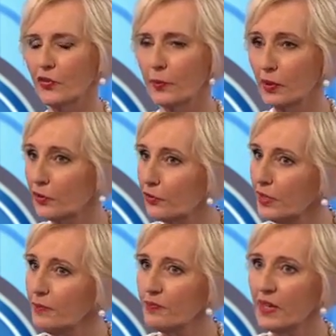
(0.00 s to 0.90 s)
the
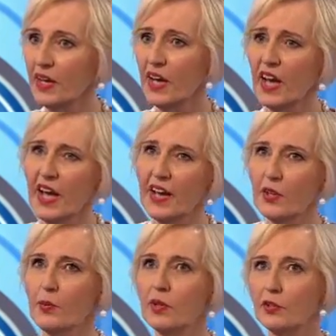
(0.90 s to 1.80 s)
military, and
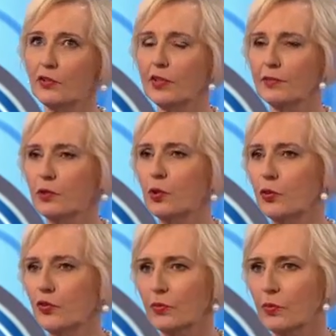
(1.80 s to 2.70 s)
the military, of
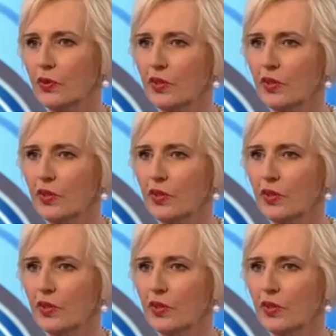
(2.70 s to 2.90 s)
course,